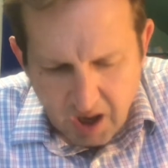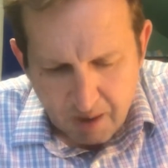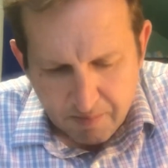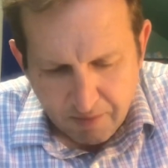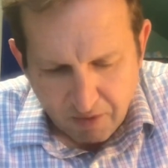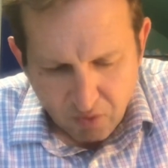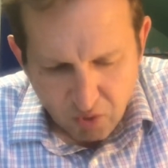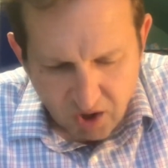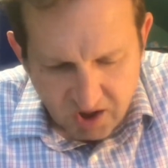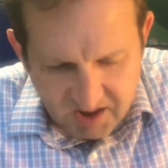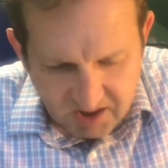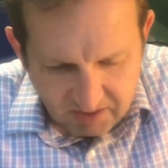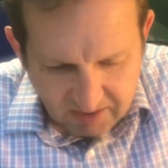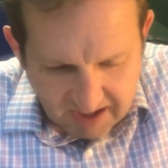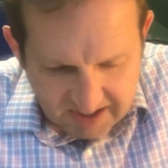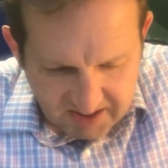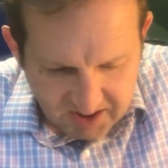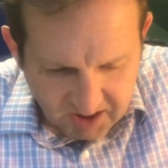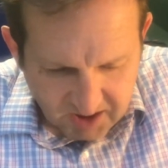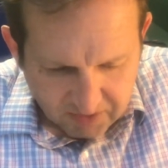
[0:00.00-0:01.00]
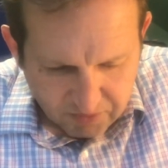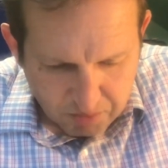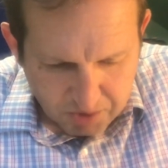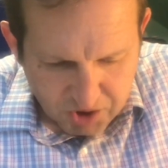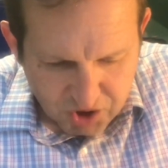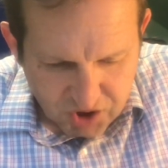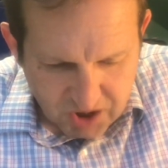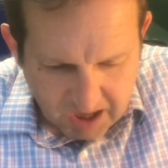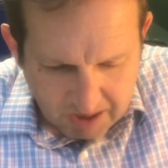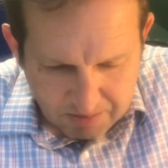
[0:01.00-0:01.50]
But right to last could be
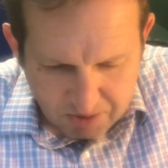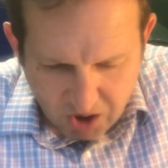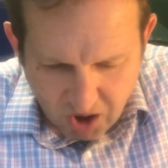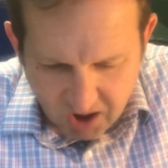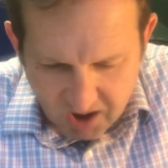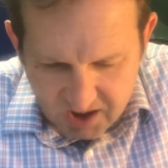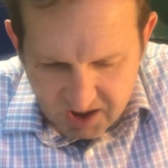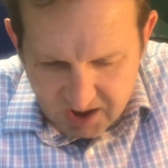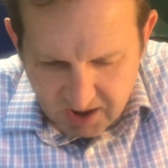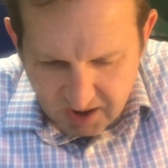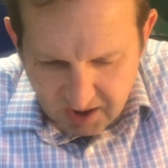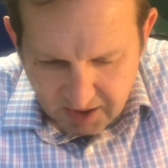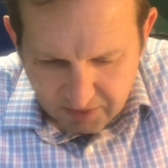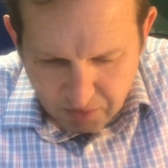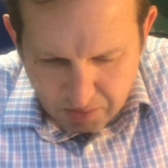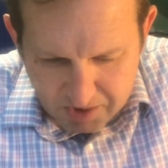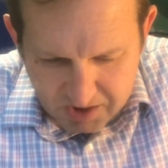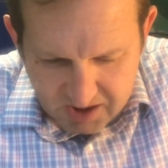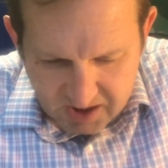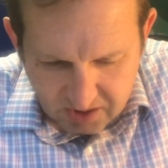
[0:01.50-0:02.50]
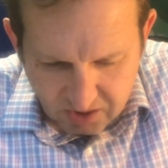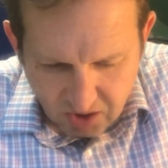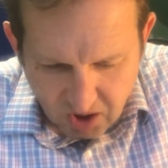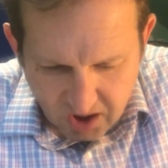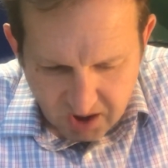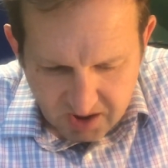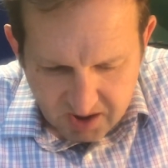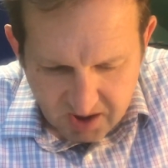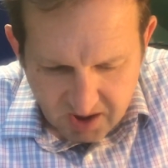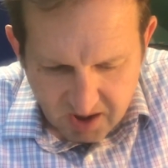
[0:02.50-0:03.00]
Beis Shammai Oisa, could be Beis Hill
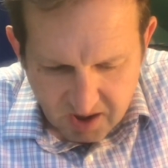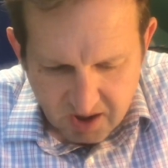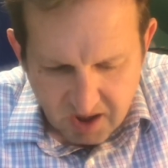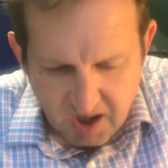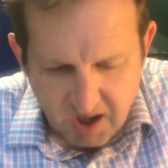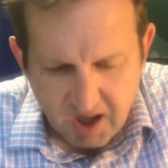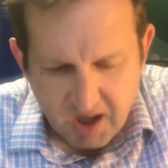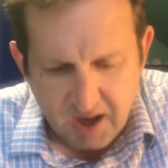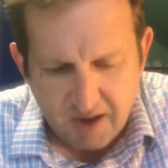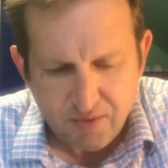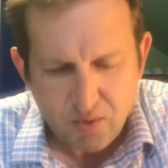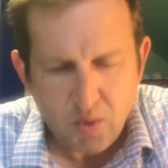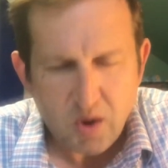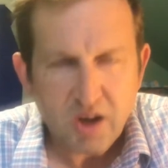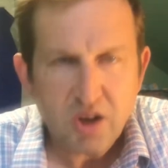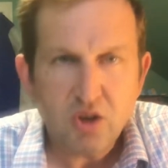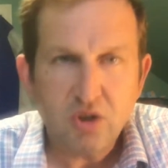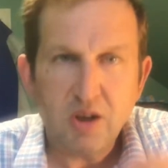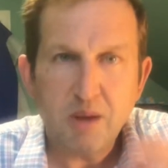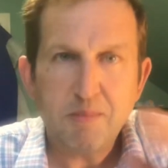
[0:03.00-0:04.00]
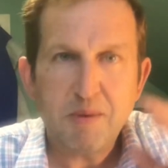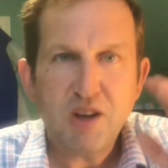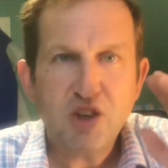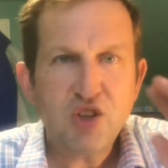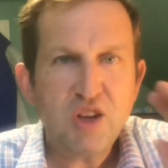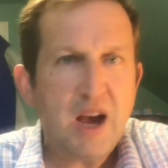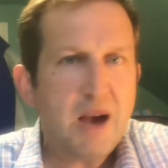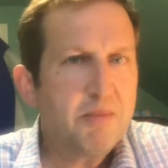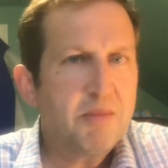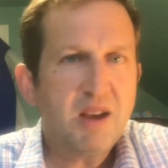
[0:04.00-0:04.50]
Oisa. If you want to go like Beis
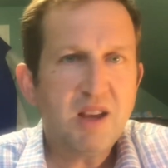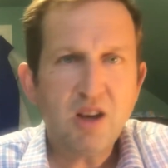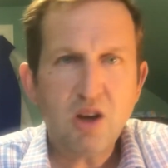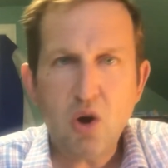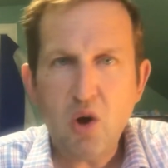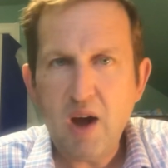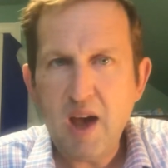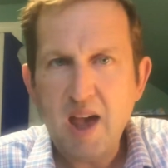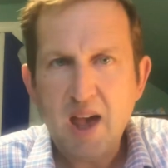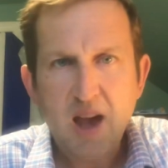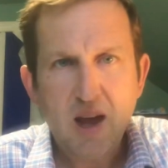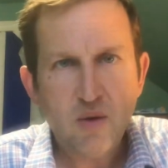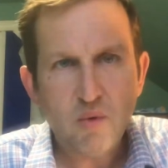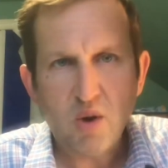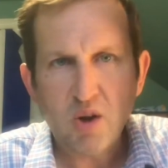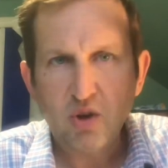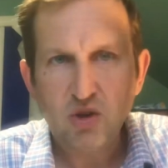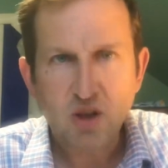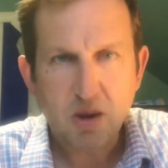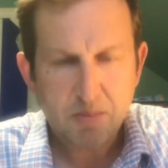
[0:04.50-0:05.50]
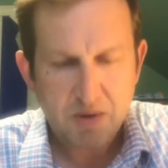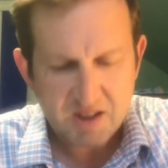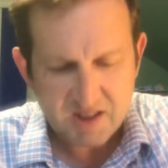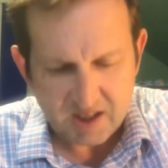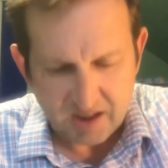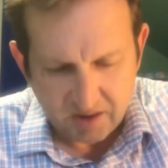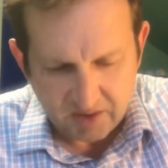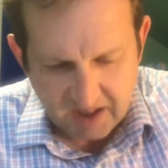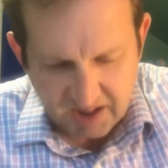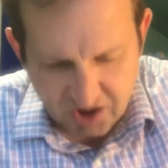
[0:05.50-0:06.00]
Shammai, go ahead. If you want to hold like Beis
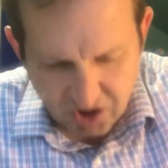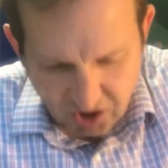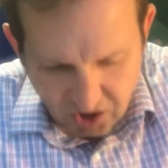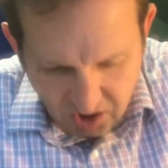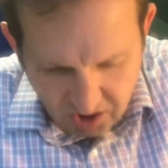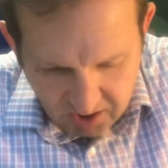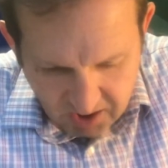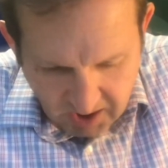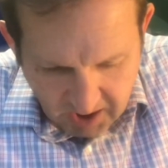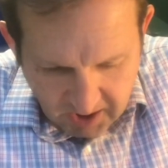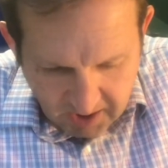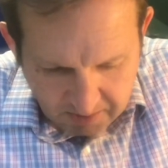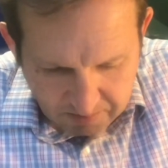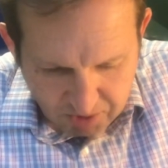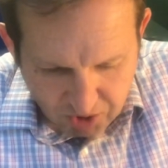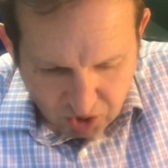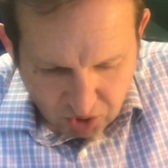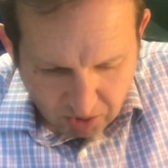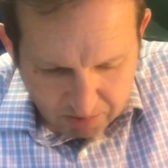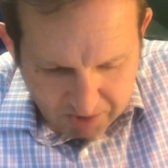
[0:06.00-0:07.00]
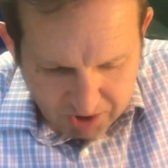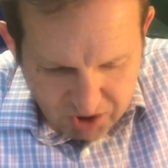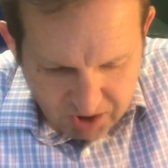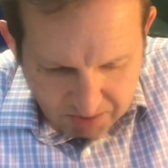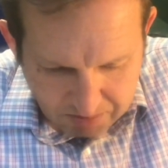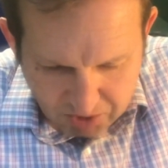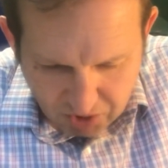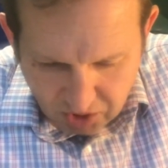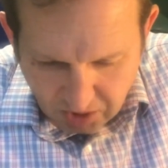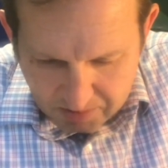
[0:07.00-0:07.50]
Hill, that's good. Mikol
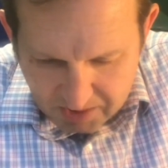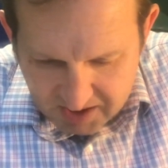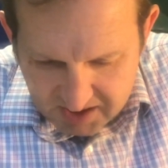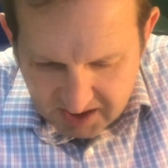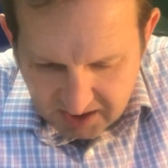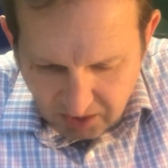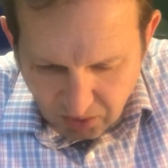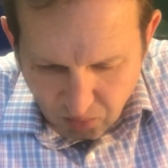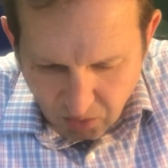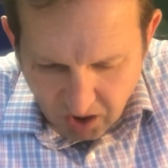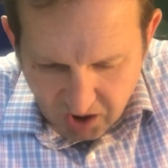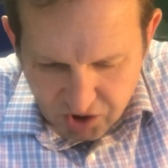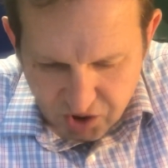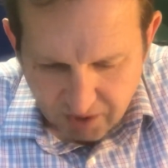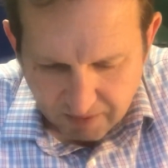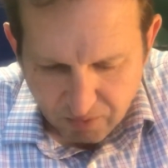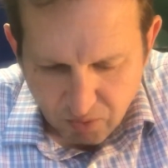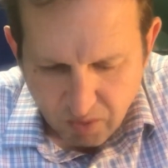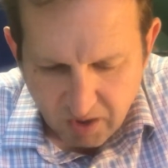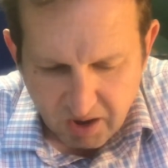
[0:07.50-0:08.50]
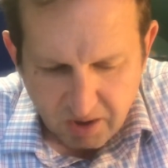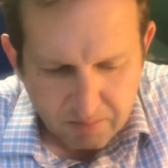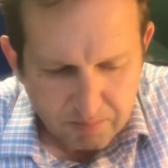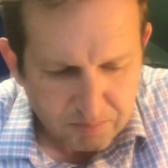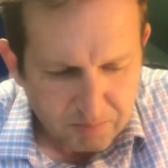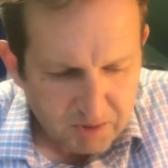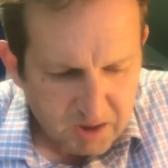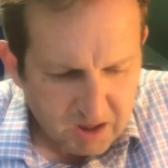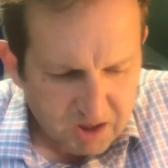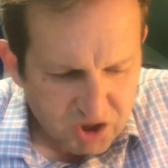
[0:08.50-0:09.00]
Beishem, Mikol Beis Hill, Russia. If you want
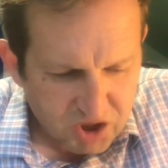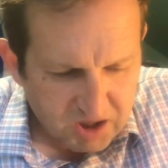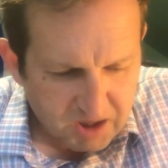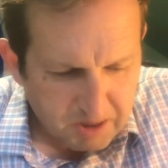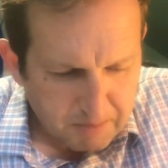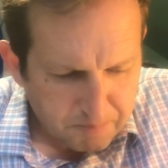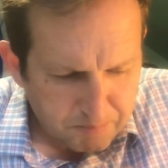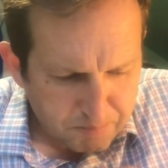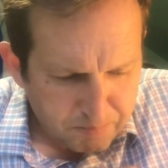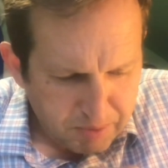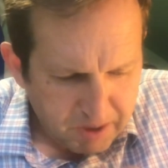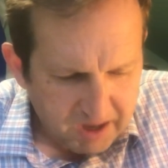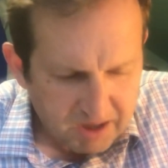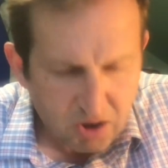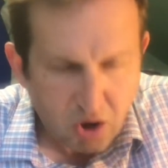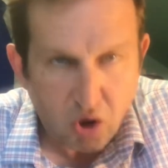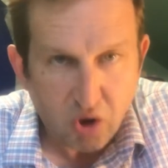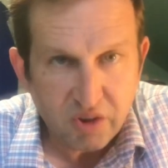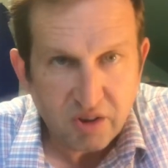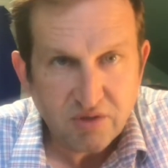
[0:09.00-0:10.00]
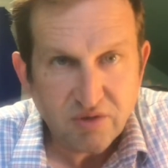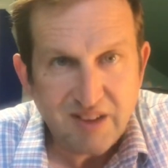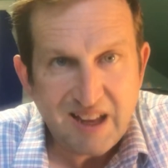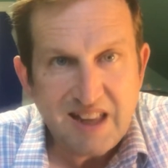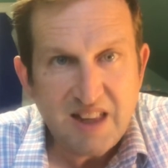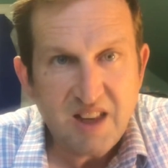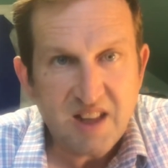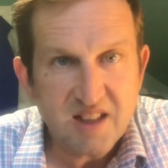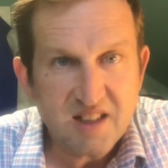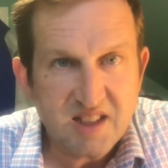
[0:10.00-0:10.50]
to just pick all the
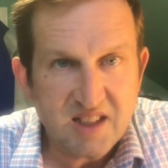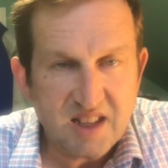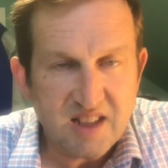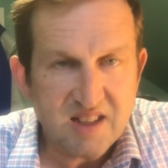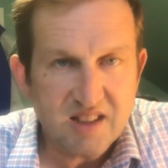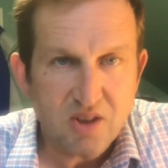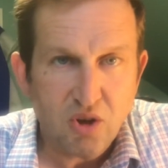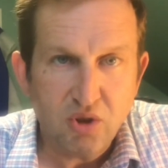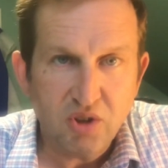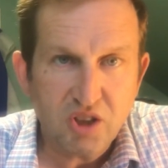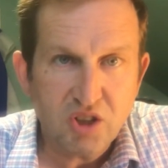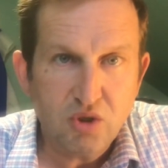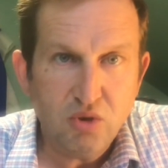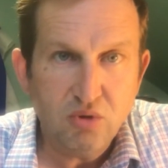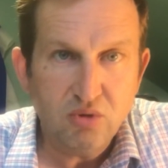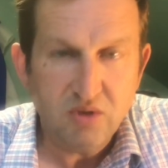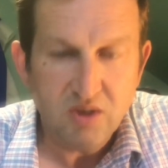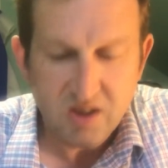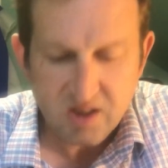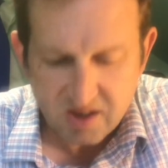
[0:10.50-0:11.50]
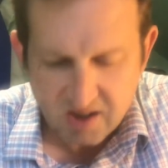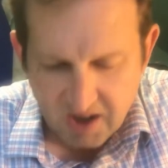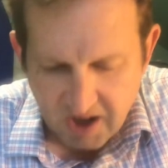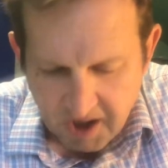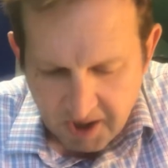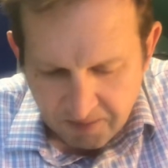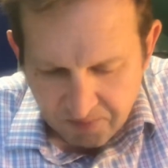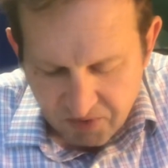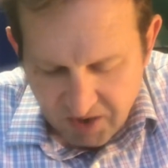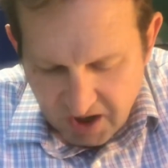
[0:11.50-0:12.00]
leniencies, all the kulas,
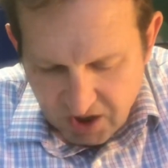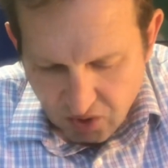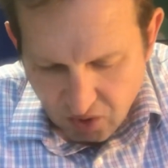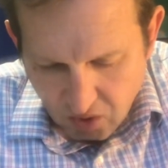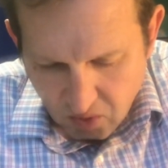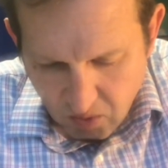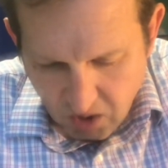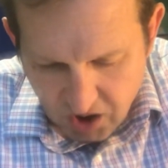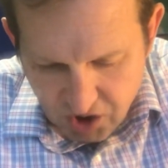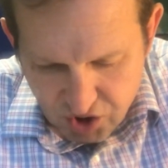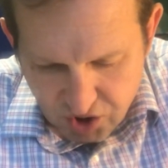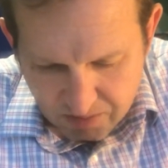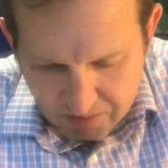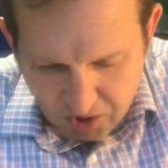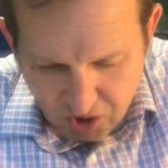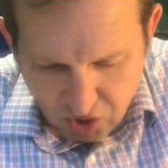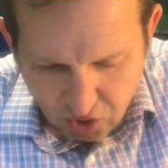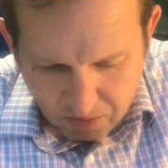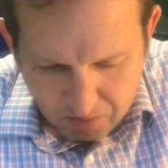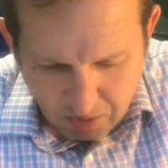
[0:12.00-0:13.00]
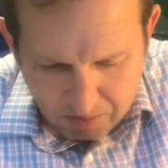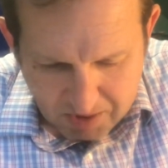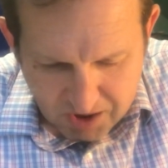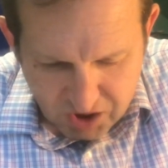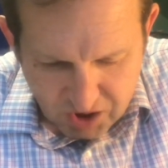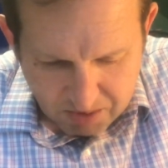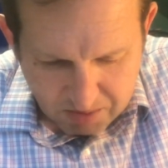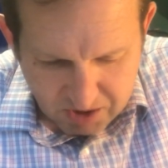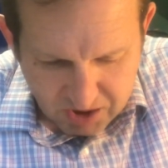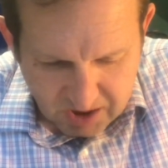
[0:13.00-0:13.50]
then you're a Russia. Mechomer
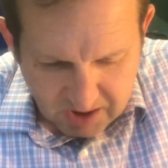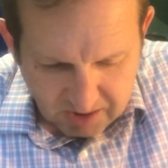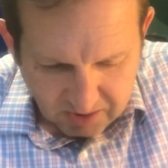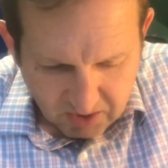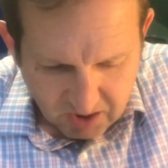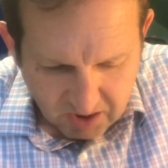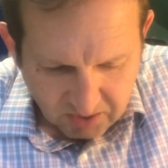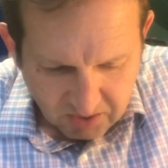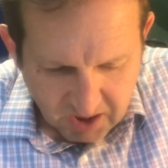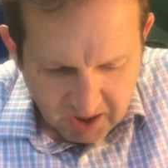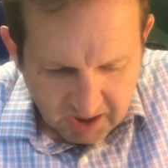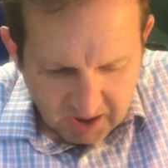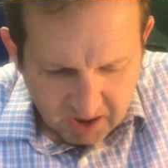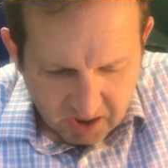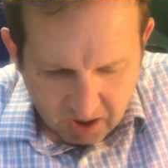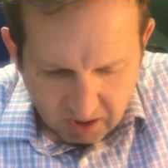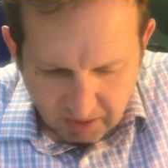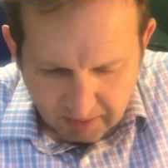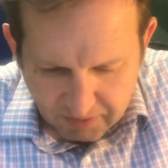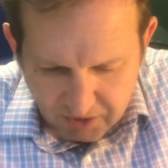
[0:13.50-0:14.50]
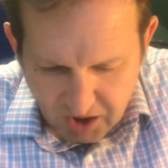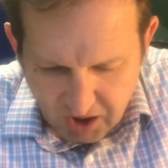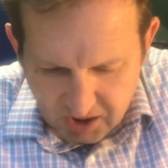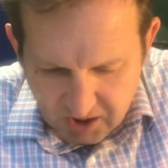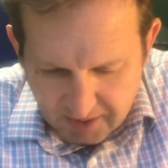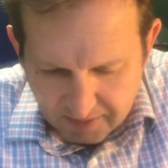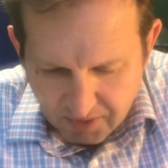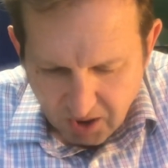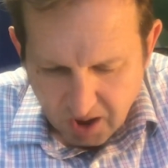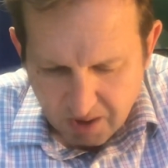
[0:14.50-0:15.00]
Beishem Beis Hill, Alava
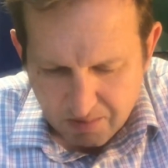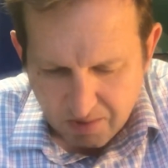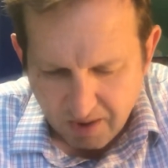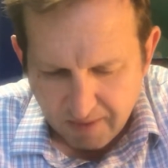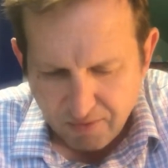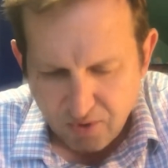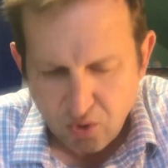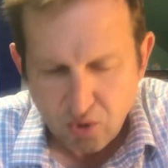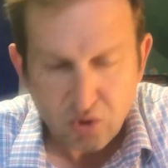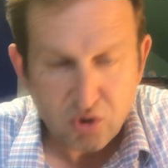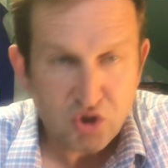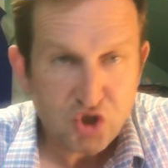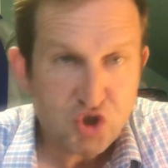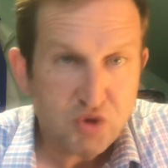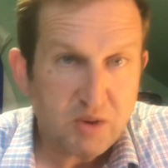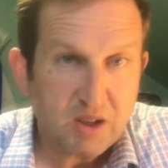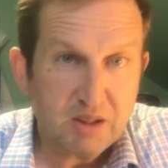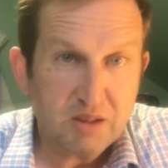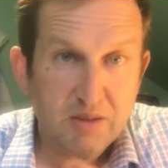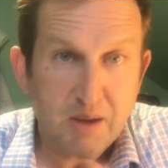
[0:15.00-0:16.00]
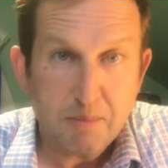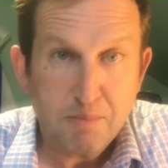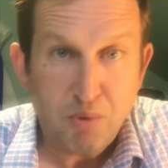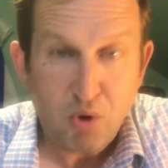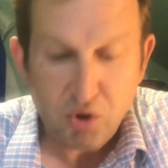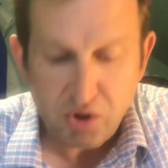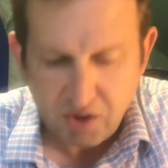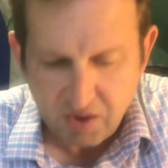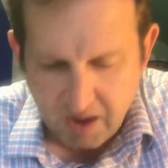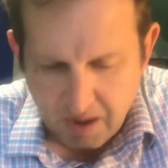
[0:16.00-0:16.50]
if you are strict like
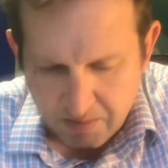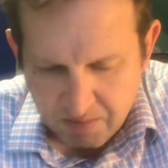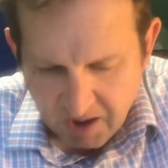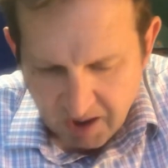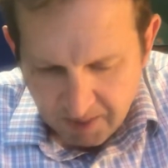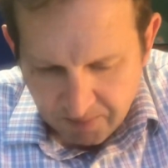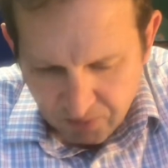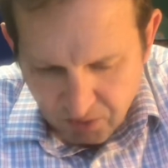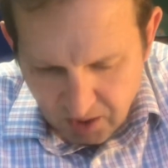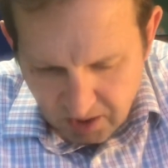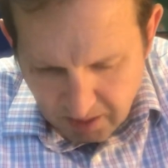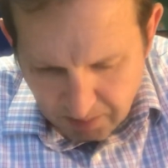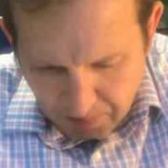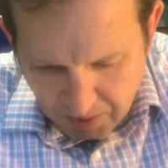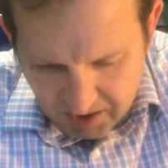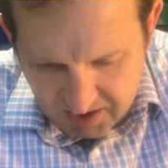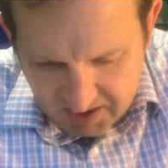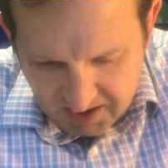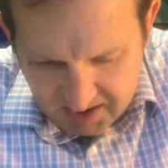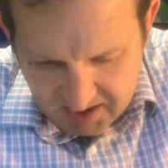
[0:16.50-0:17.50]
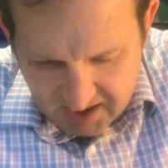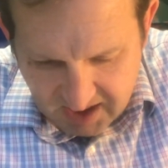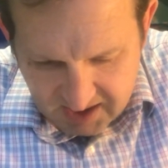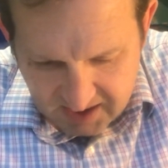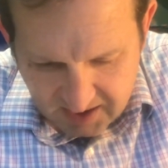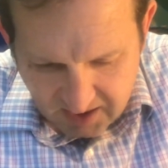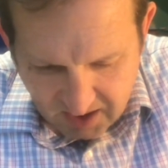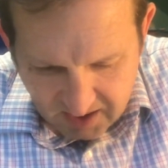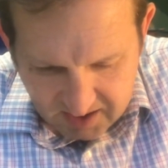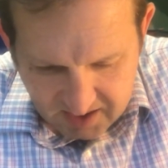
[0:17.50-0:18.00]
both of them, the Pasuk says,
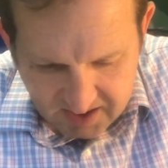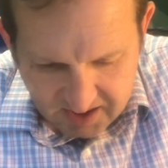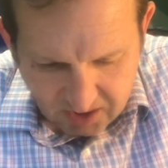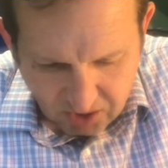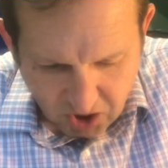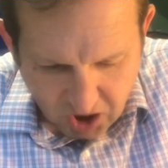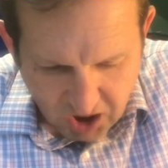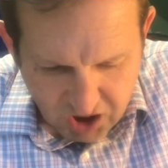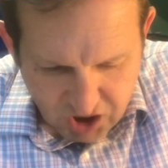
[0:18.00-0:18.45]
Haksil